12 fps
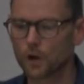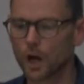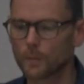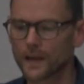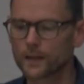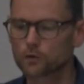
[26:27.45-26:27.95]

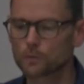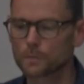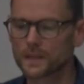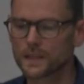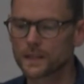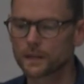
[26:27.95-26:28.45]
coming into
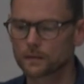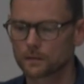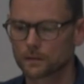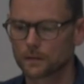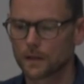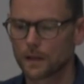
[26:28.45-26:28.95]
being
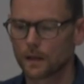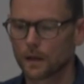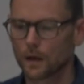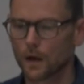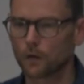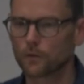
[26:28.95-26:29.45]

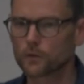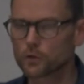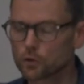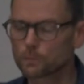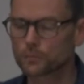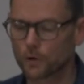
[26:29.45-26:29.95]
of a
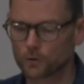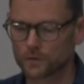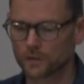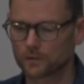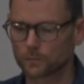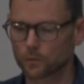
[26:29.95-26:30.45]
new
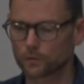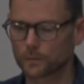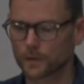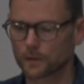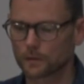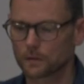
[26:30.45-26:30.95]
protest
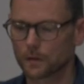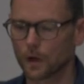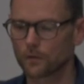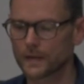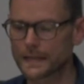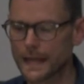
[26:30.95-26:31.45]
movement,
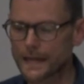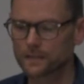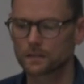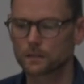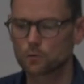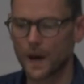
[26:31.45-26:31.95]
of a
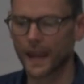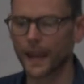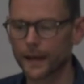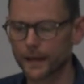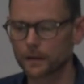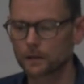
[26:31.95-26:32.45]
nascent
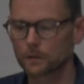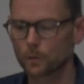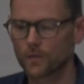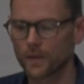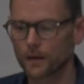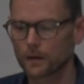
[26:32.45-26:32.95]
reckoning
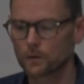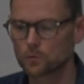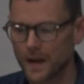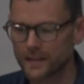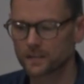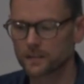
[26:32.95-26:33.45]
with that
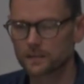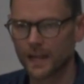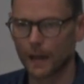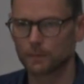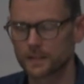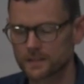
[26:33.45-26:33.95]
racist
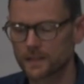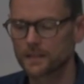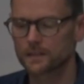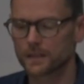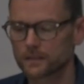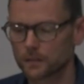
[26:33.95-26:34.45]
capitalist
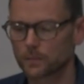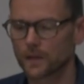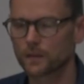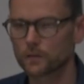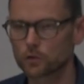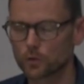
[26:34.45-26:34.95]
system
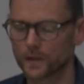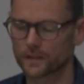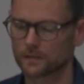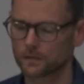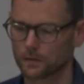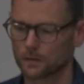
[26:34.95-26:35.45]
in the
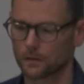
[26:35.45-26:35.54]
US.